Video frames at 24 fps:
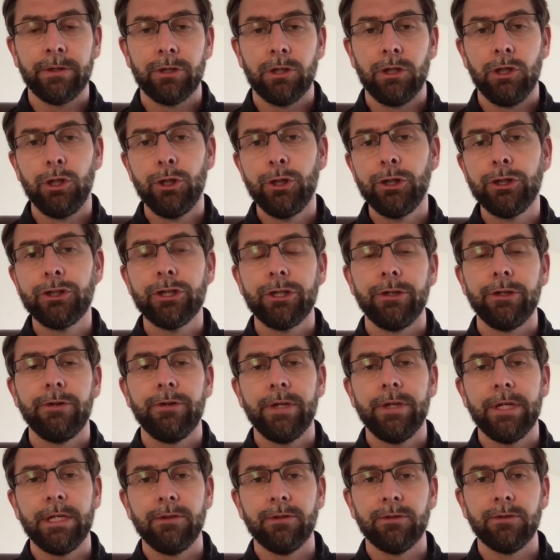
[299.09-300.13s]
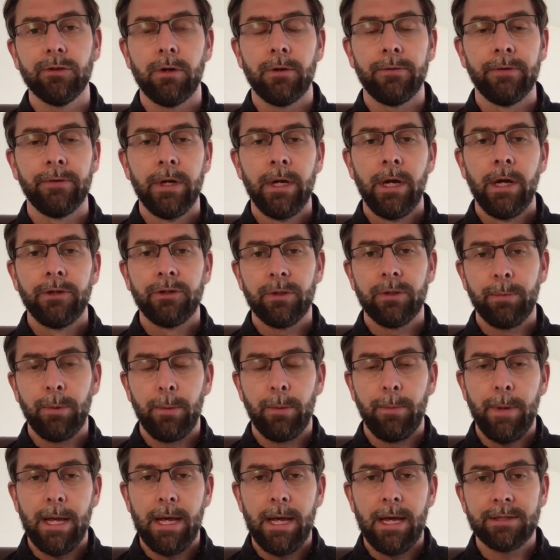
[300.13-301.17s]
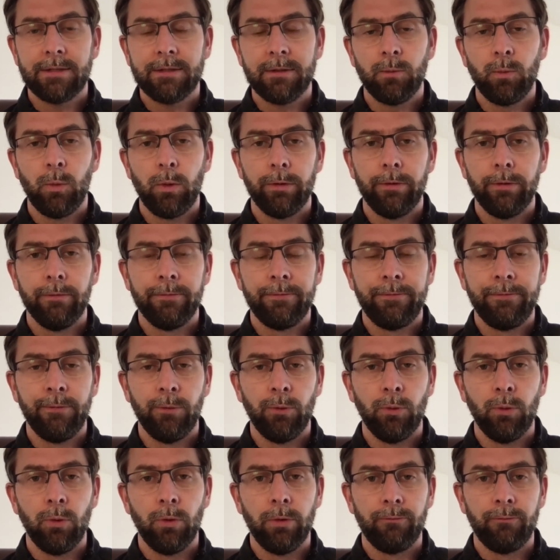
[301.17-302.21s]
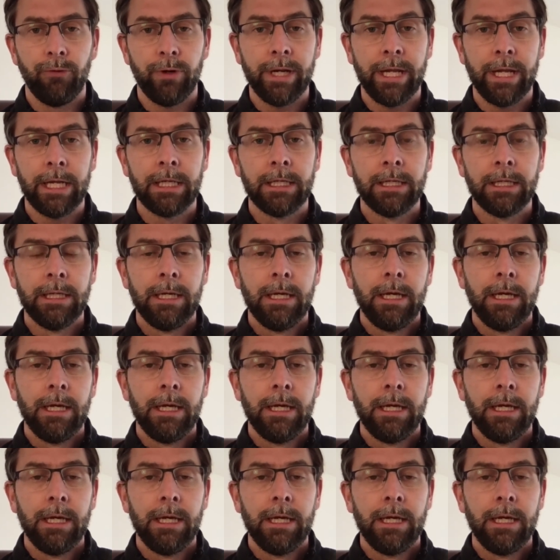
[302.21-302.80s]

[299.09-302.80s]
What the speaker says: to loosen things off to prepare someone for running.